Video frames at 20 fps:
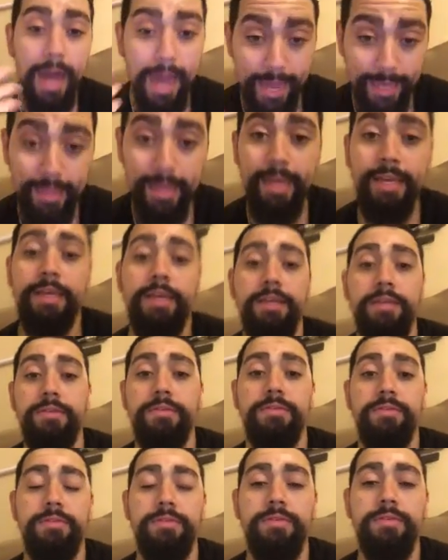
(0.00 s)
I like it.
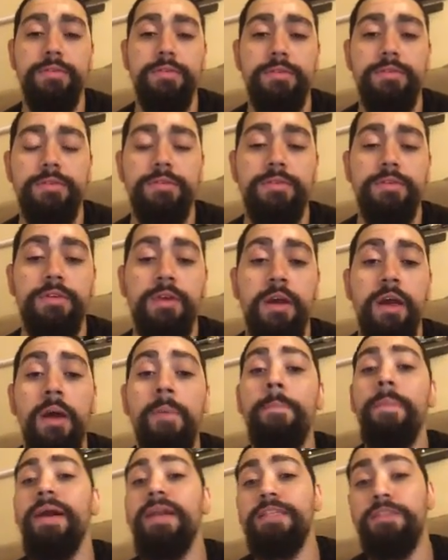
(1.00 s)

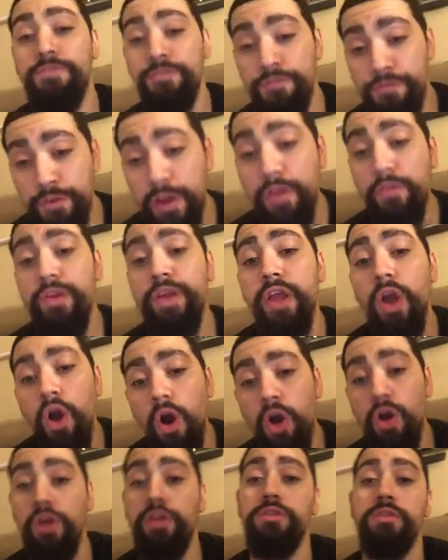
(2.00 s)
But it's very
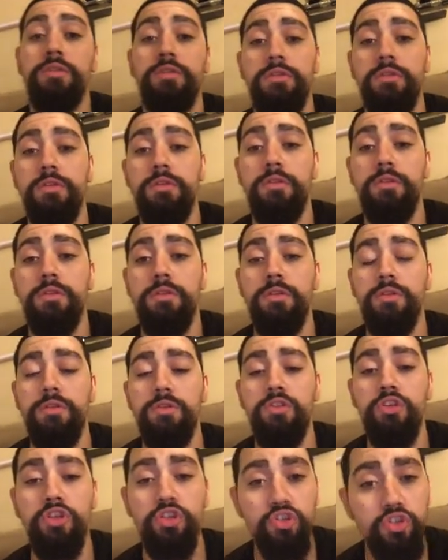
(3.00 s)
hard
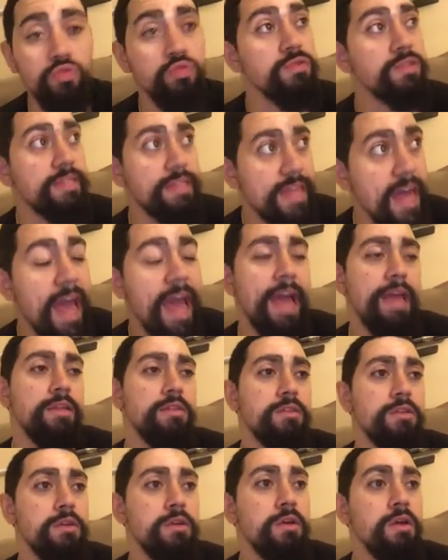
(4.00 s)
to use that
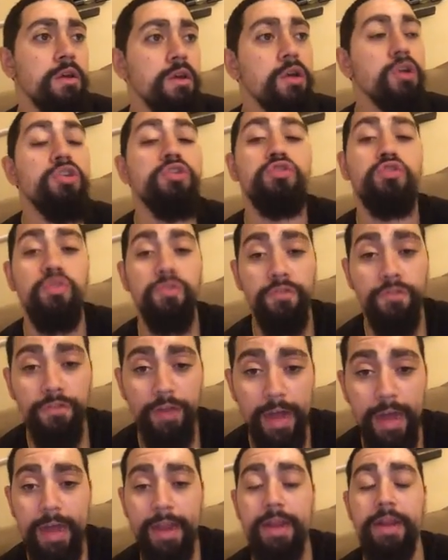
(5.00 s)
to
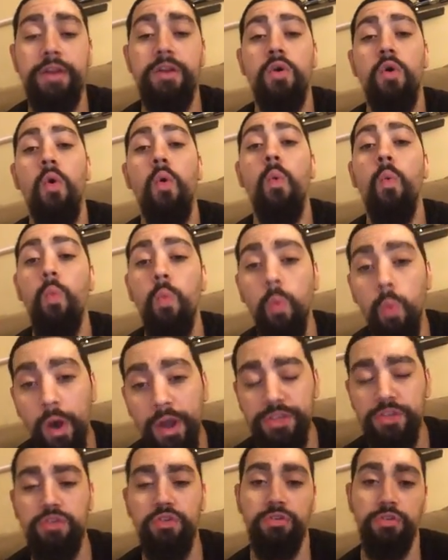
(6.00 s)
find
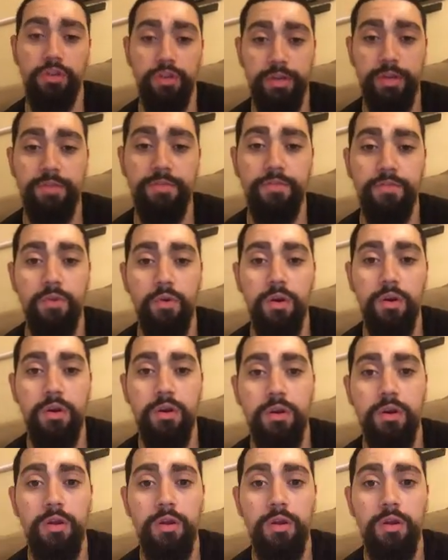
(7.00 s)
what you're looking for.